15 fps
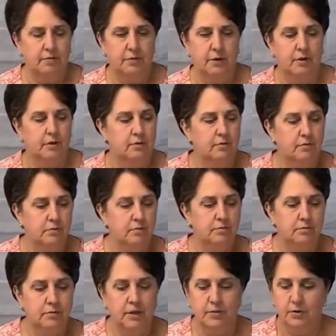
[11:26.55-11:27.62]
They're
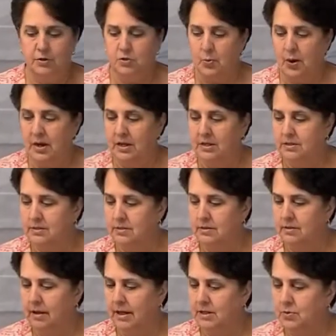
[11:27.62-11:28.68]
in their 20s and
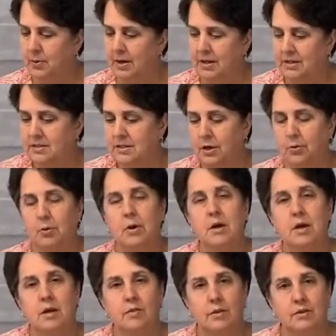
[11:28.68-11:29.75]
late 20s. So
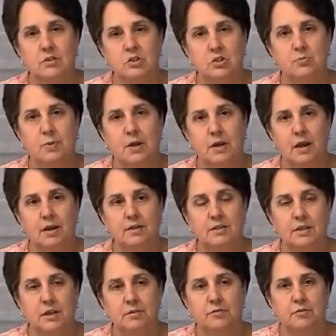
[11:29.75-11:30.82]
this would just be a nice
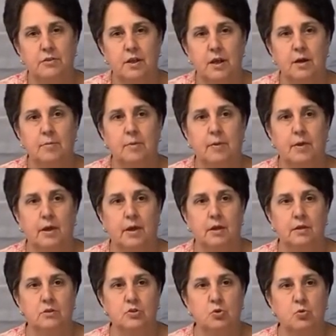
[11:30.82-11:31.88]
gift for them that they can
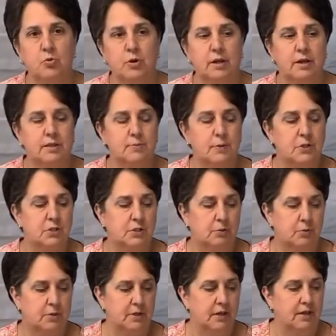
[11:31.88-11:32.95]
enjoy, especially
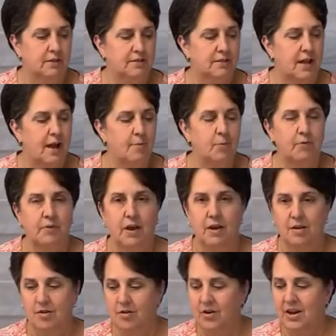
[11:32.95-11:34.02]
with the time we've got
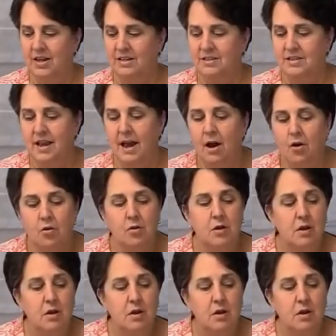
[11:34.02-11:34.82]
on our hands now.